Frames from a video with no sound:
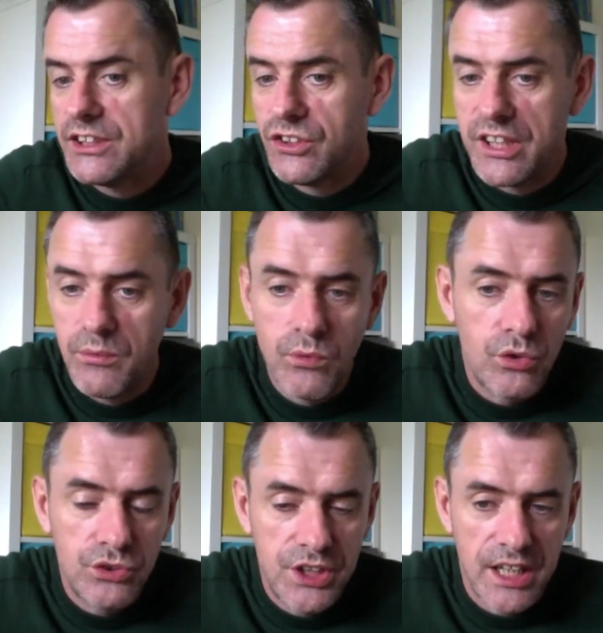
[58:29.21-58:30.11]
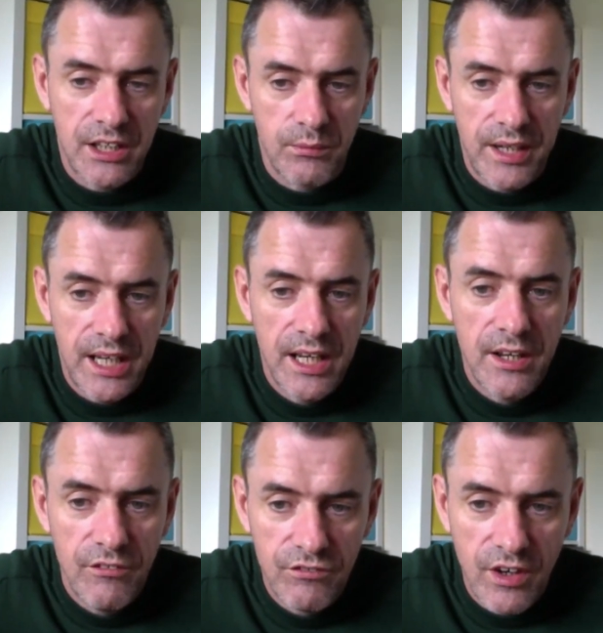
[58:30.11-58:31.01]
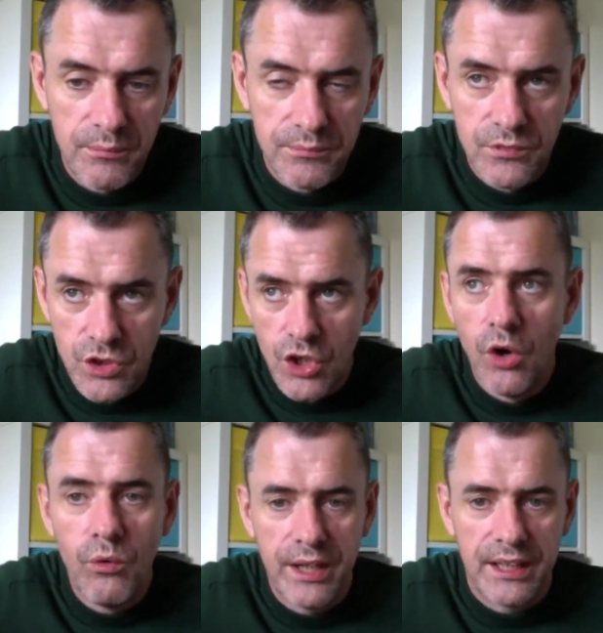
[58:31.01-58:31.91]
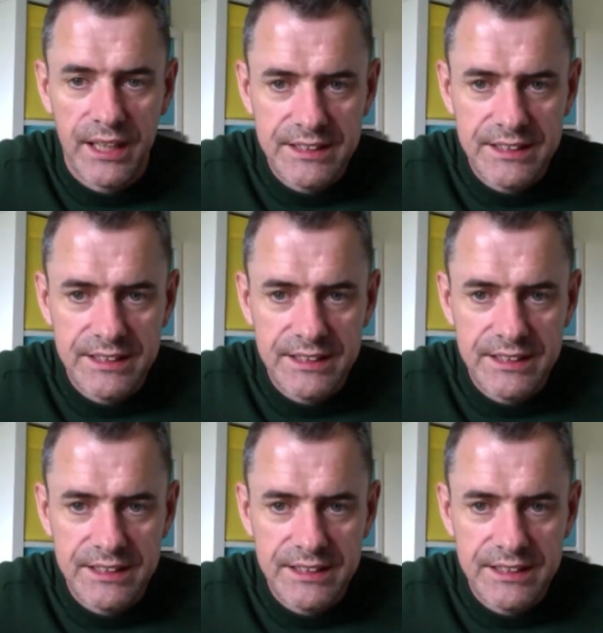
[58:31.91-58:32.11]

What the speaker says: And so they won't take it away from knowing.